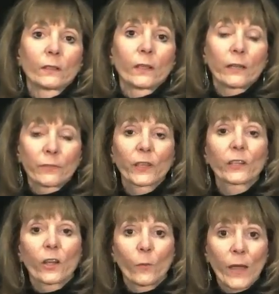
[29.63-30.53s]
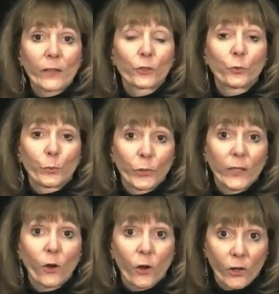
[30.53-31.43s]
Life can come at you
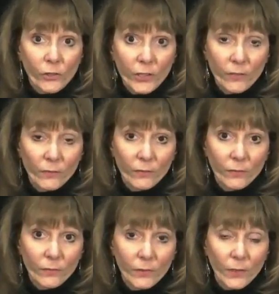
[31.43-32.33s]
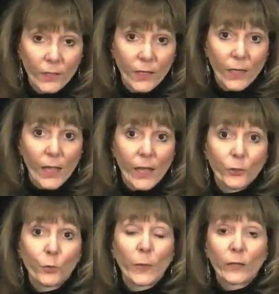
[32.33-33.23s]
pretty hard,
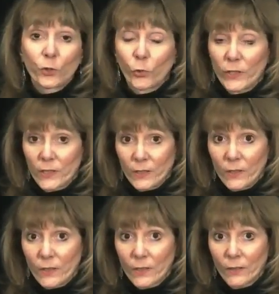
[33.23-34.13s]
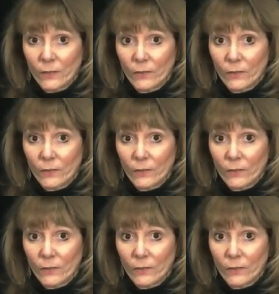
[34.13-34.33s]
and you make choices.